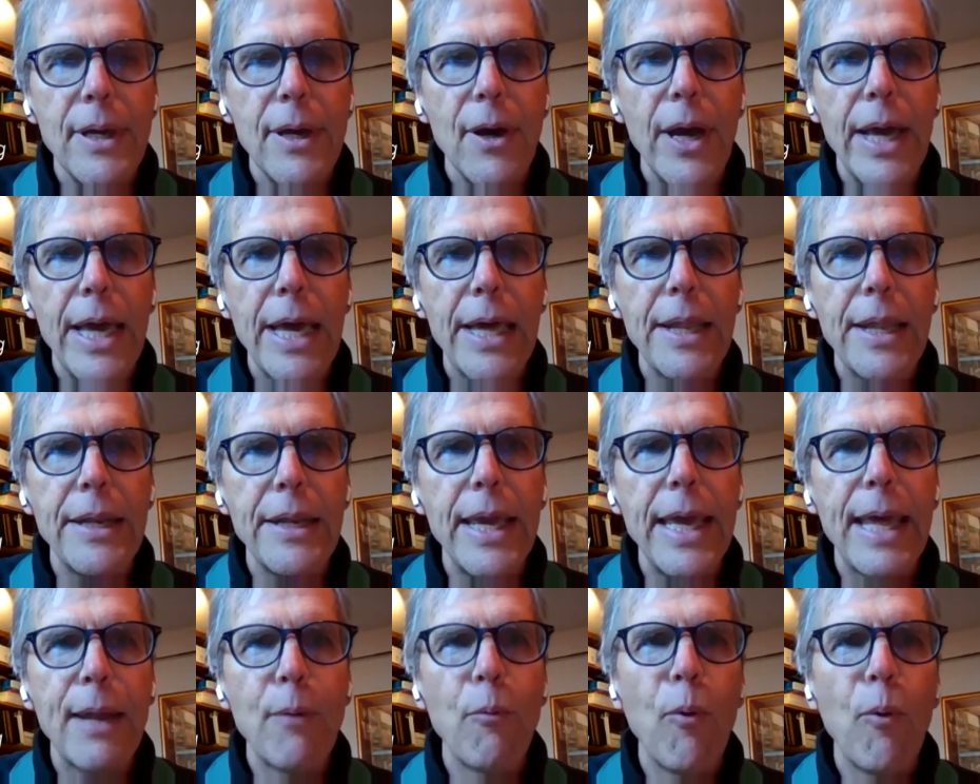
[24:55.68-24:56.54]
And,
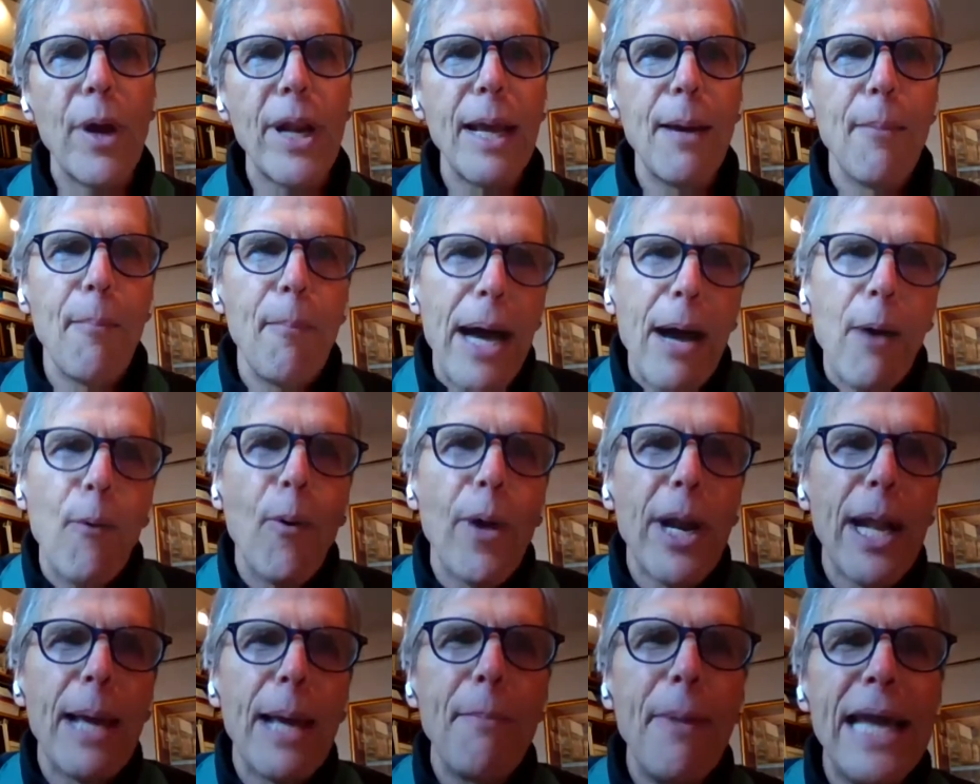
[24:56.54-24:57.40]
and what, I, my, what
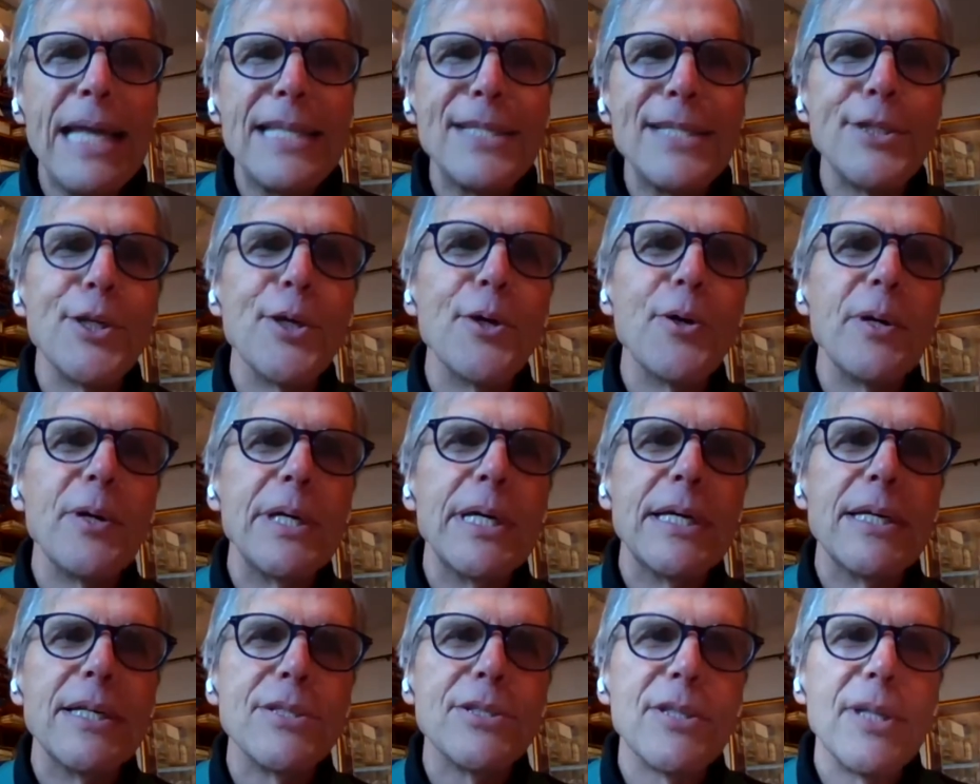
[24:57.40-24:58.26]
I might do
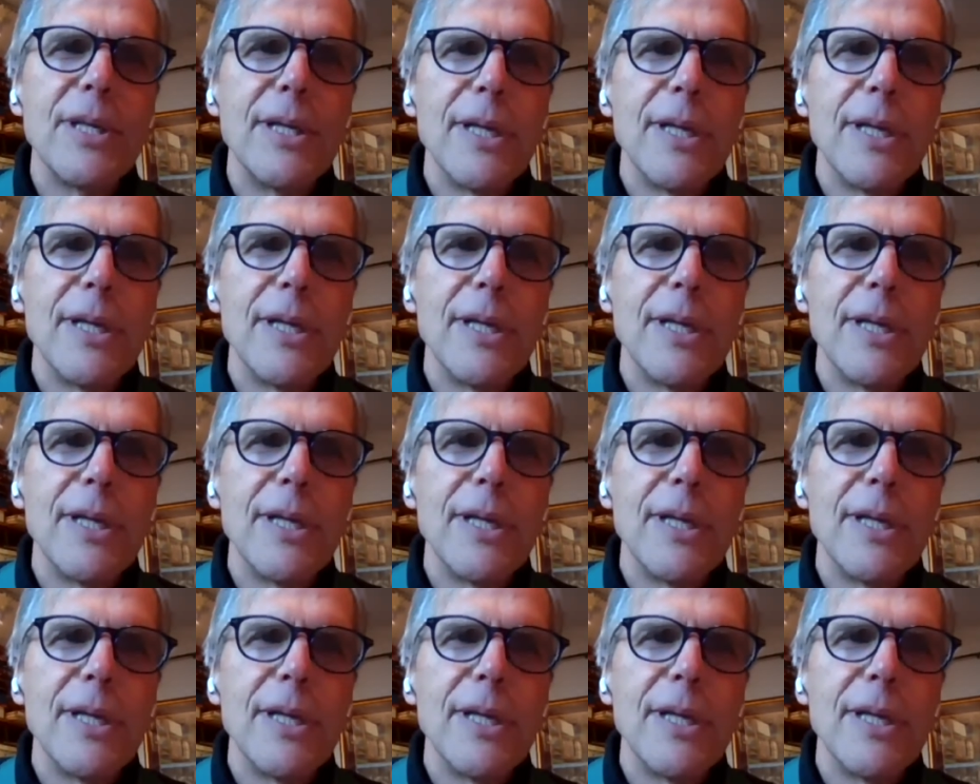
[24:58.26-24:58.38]
is,